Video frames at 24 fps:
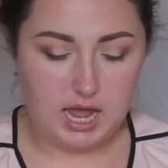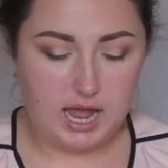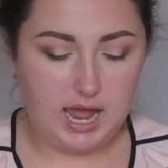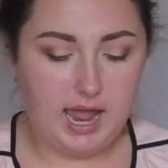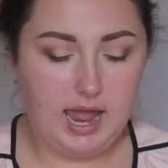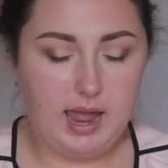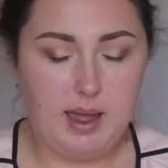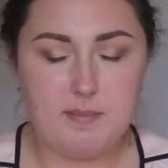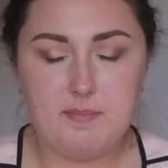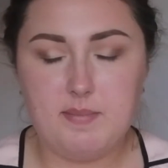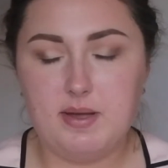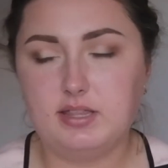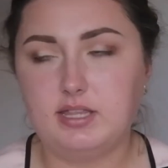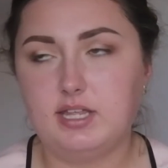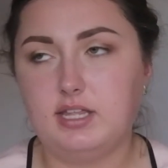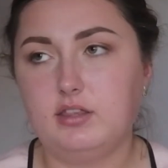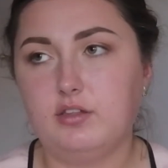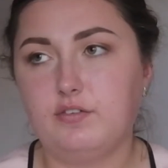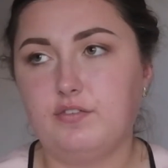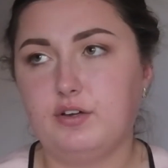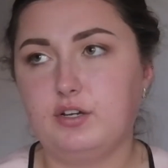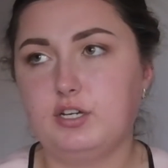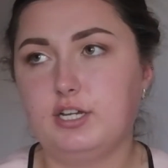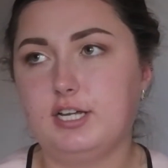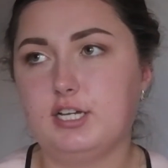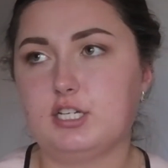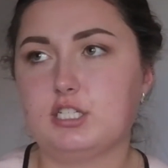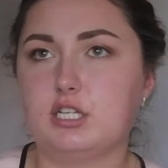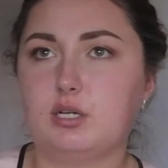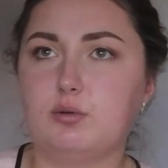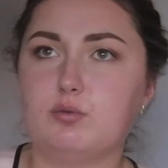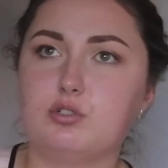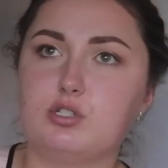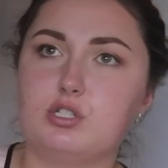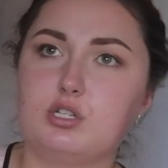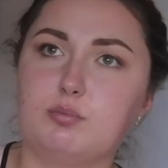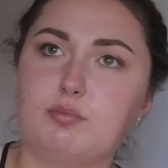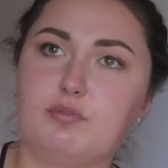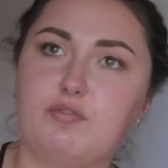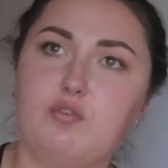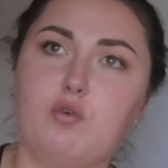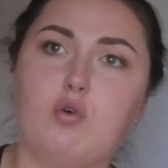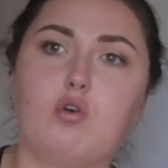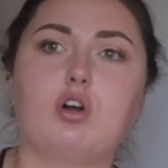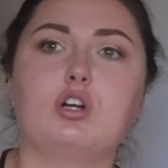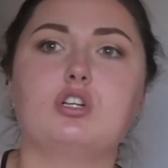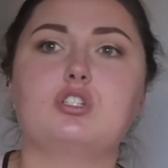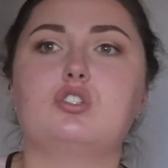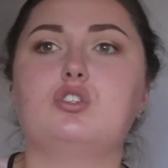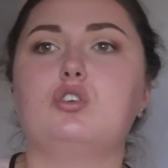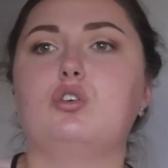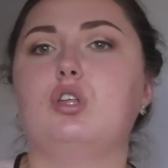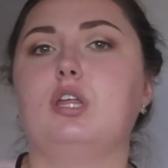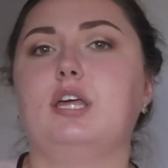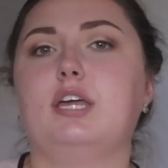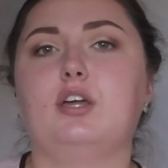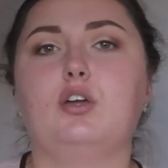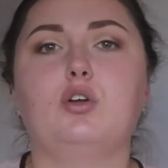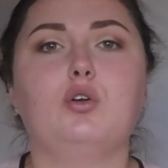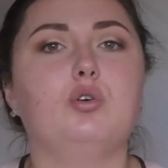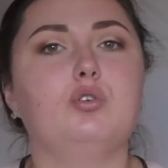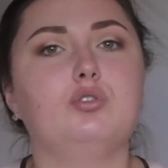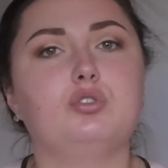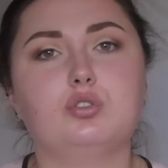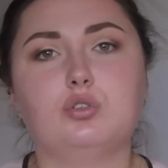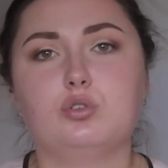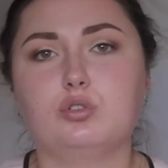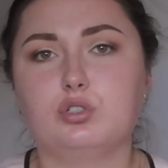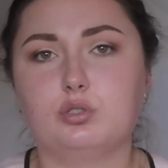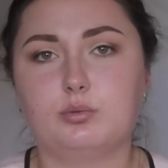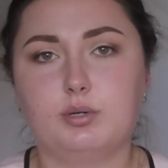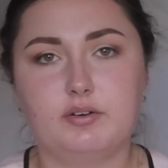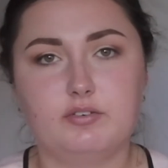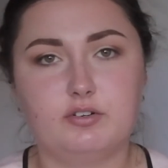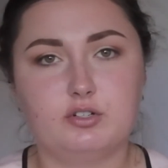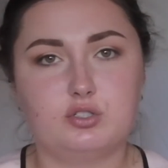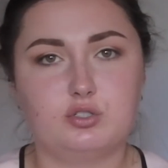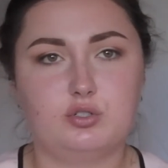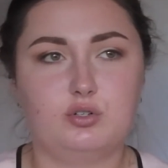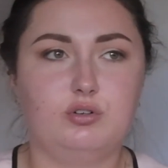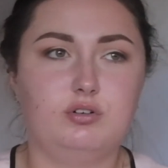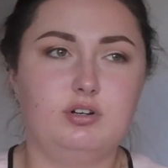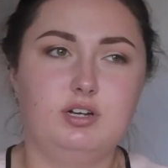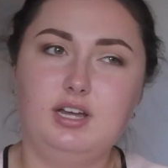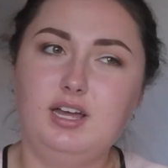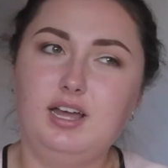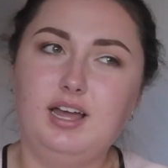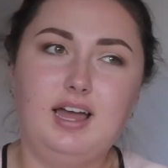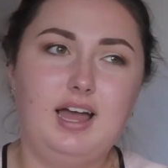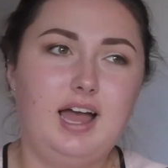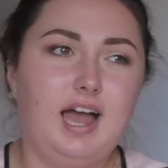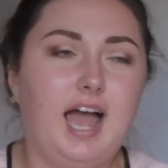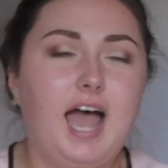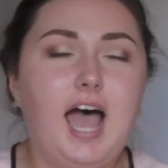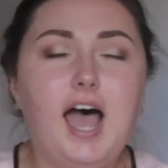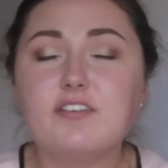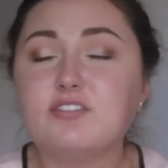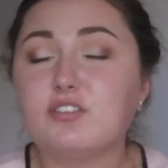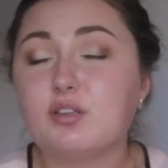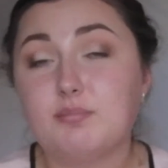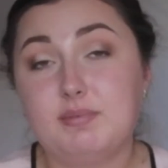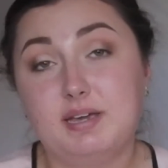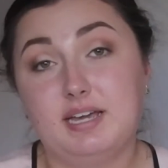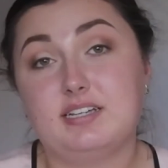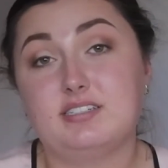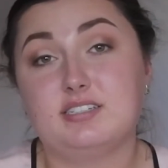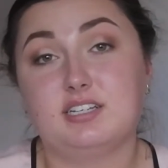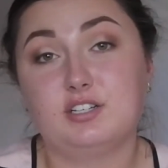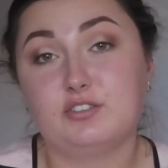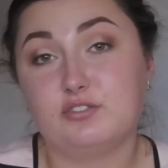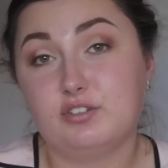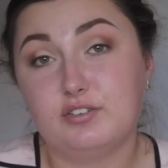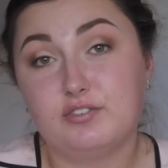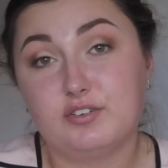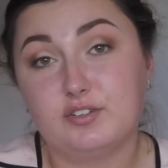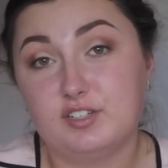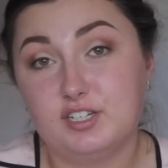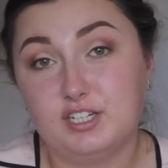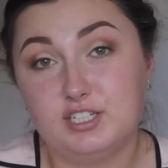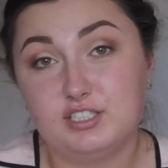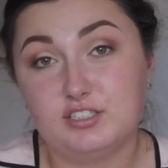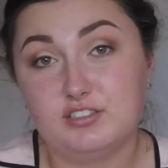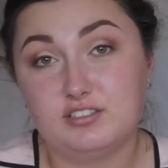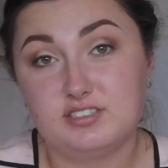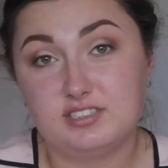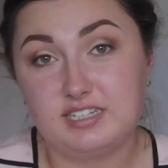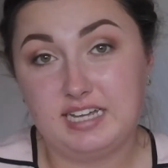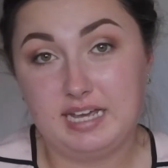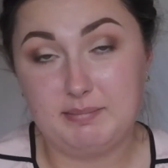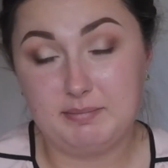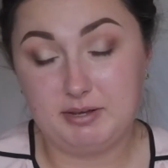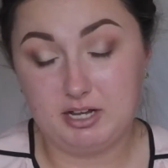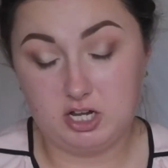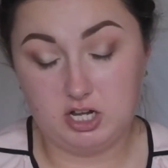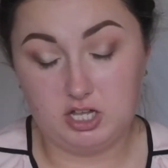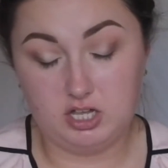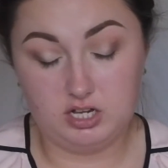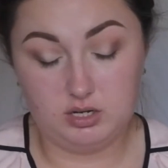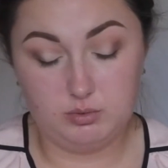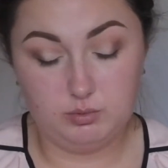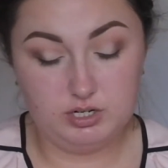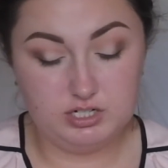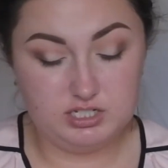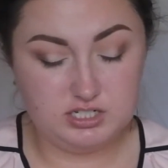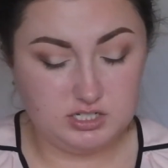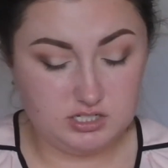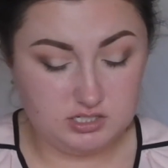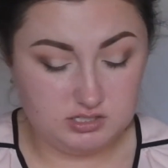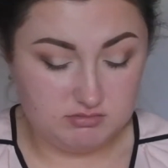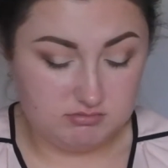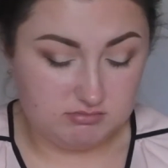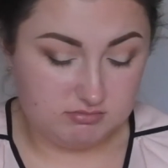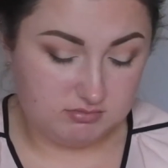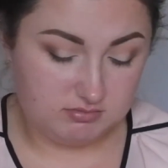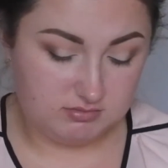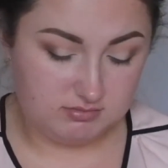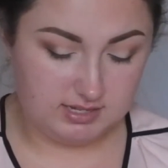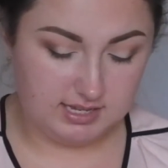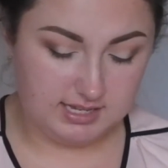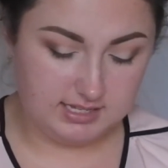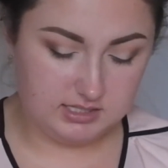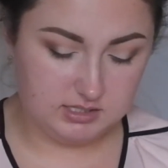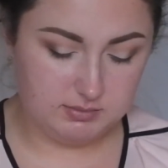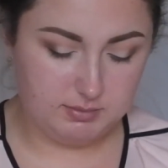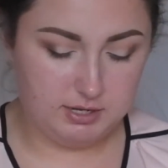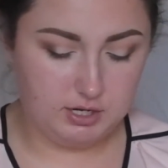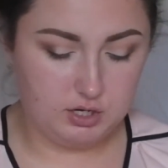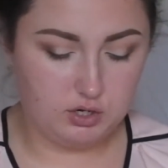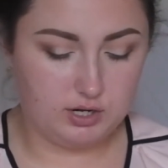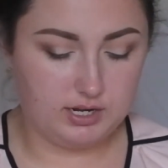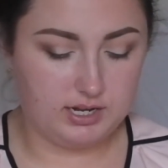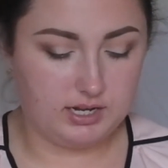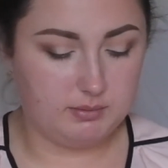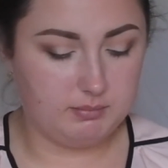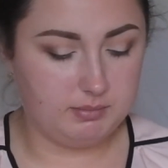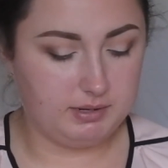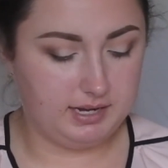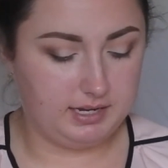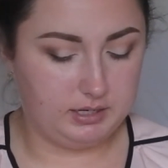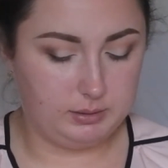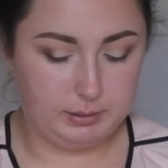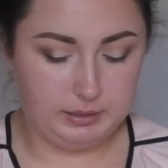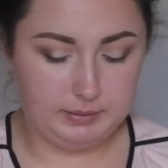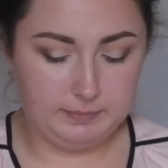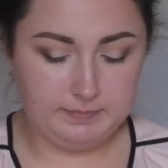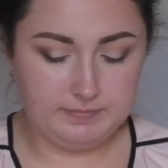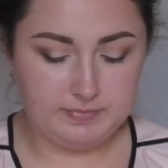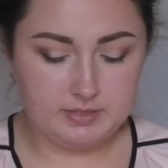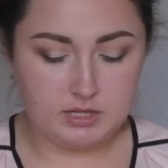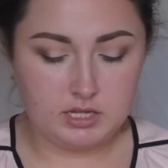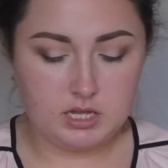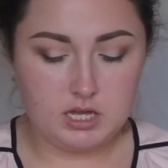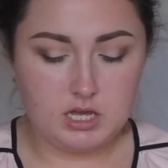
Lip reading: And then the foundation that I was using before is too like cool toned or whatever, so I have to mix like 3 foundations to get my colour, which is, it's a bit annoying, but anyway.